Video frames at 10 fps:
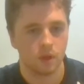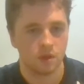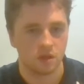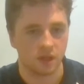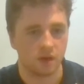
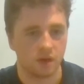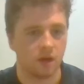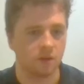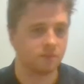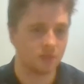Again,
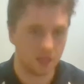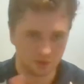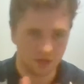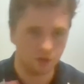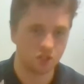keeping
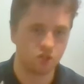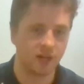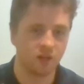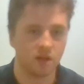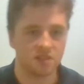that nice straight
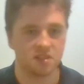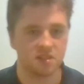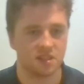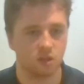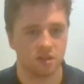angle. As you can
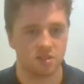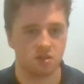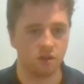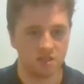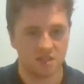see, Lockie's got
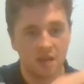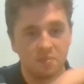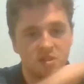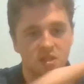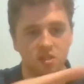a nice head
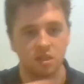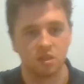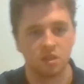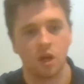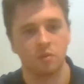position
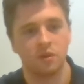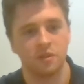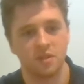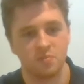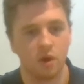in line with
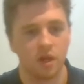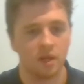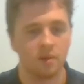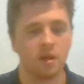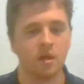his
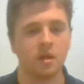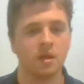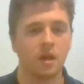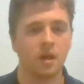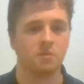body.
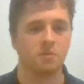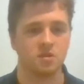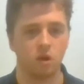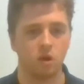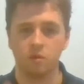There's
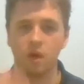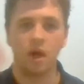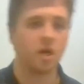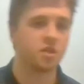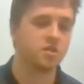no
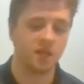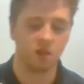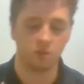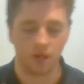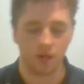arches
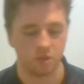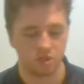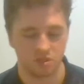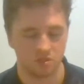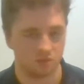anywhere, which
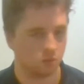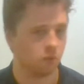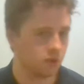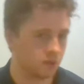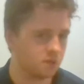shows
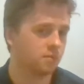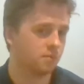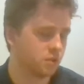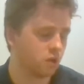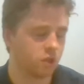
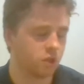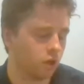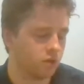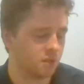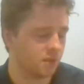
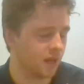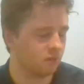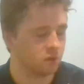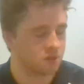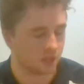that we have
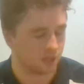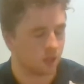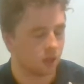good technique.